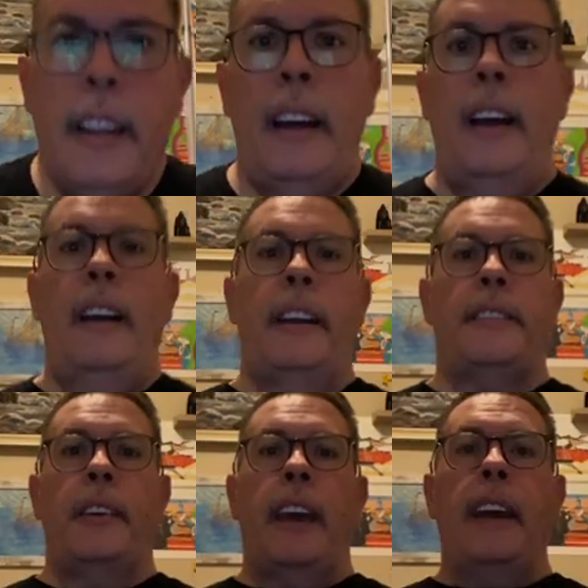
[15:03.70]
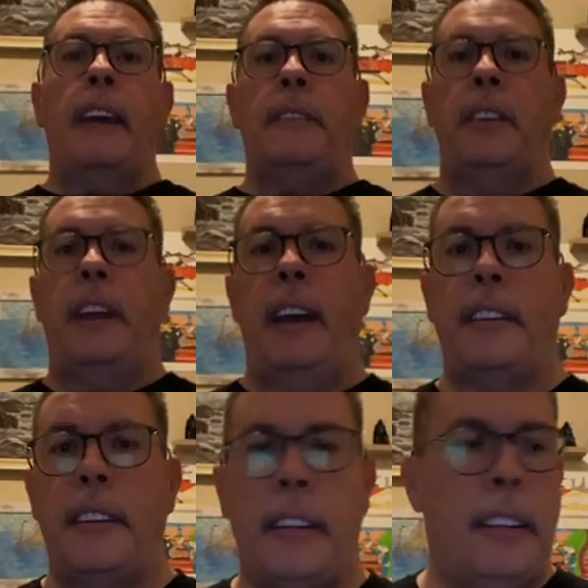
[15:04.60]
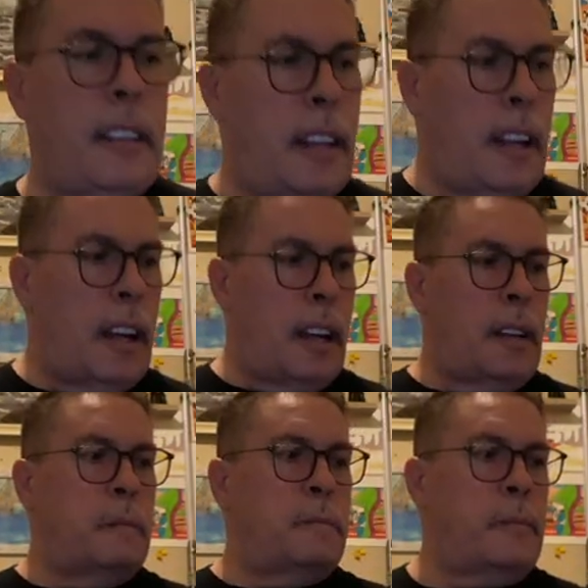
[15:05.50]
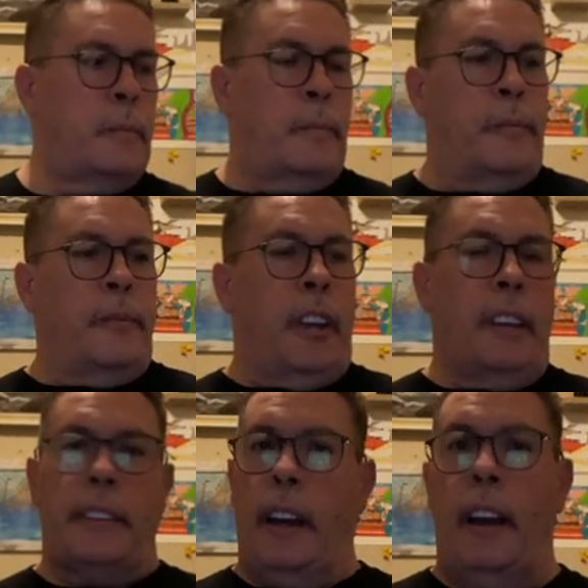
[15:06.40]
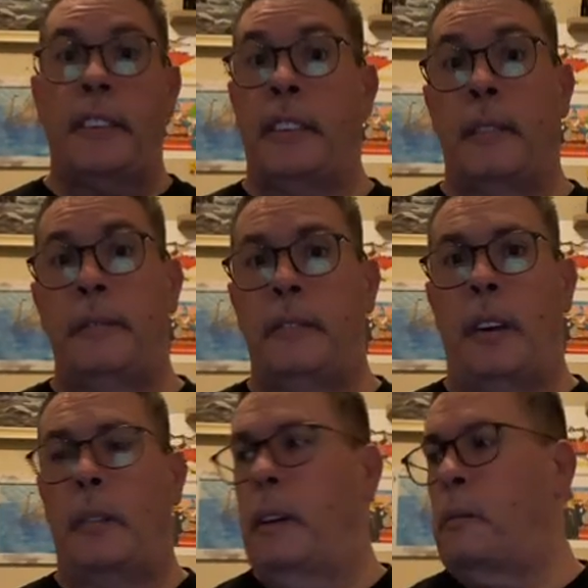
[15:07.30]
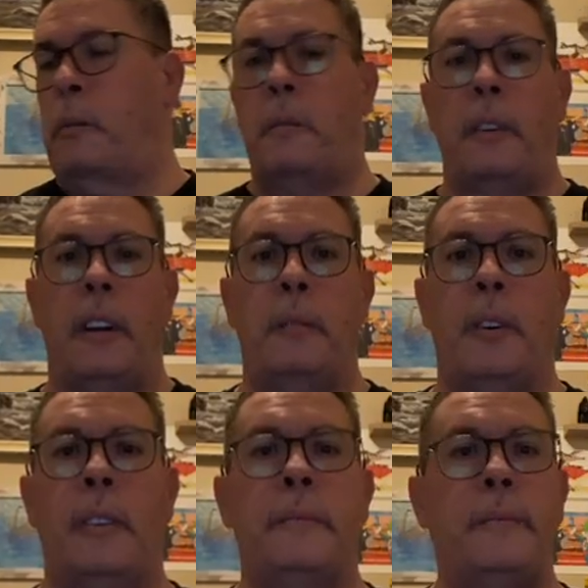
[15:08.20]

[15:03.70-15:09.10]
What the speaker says: All right, so I can't give you a date because I honestly don't even remember anymore